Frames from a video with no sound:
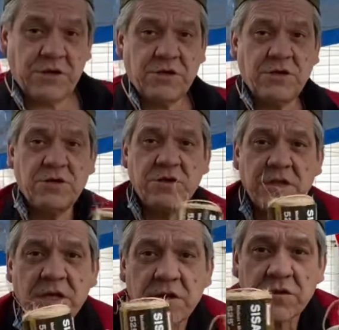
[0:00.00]

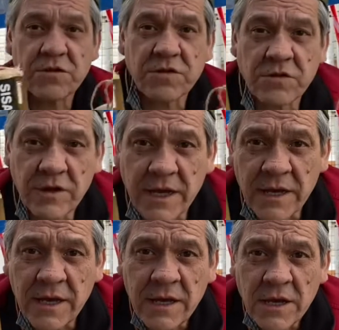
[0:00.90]
using your string,
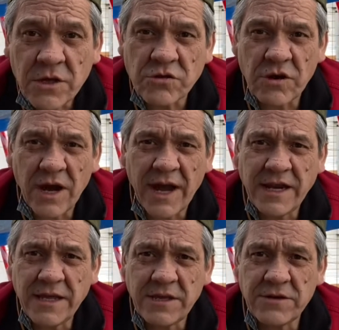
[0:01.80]
try to
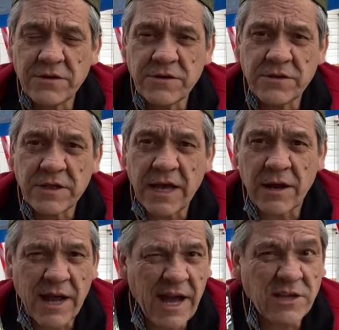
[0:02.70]
use,
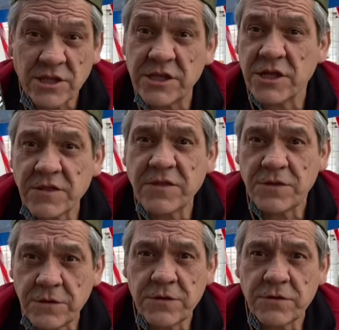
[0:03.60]
actually just
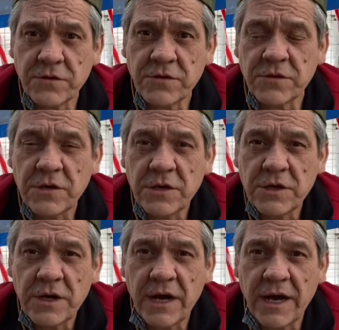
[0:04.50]
use
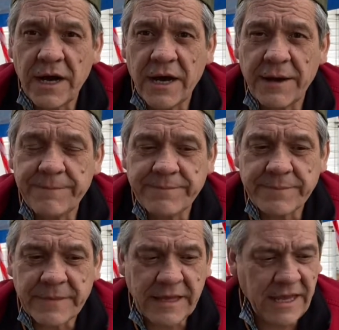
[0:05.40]

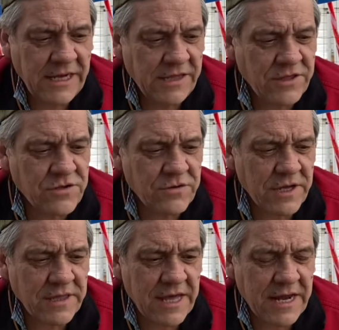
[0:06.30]
any
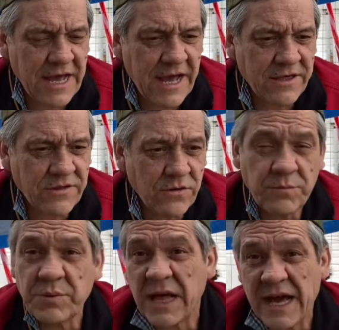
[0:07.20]
string that has no
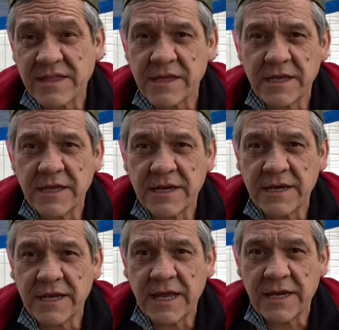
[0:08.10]
plastic in it
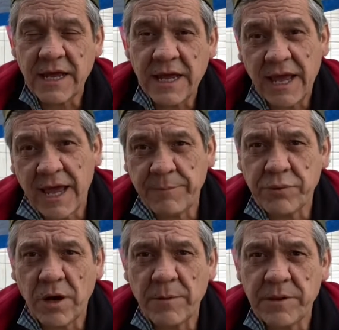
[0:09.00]
again. Hemp
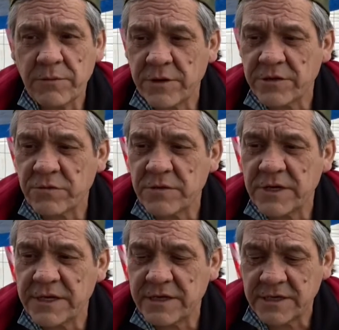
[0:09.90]
probably works really
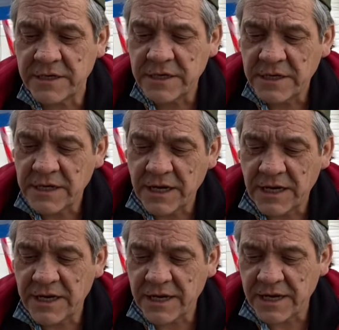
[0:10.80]
good.
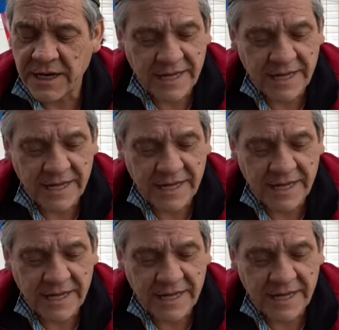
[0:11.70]
I